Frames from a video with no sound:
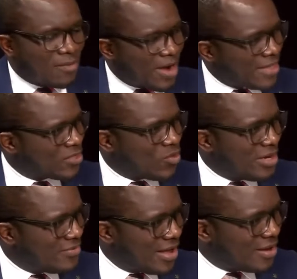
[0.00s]
Bryce says what
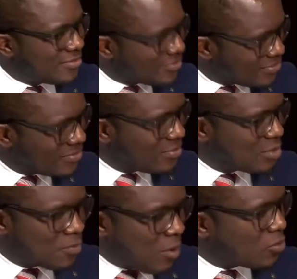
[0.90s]
they've done,
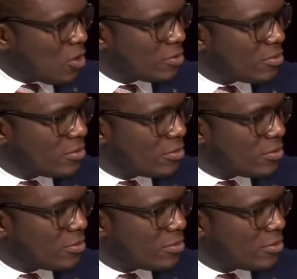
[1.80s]
spot on.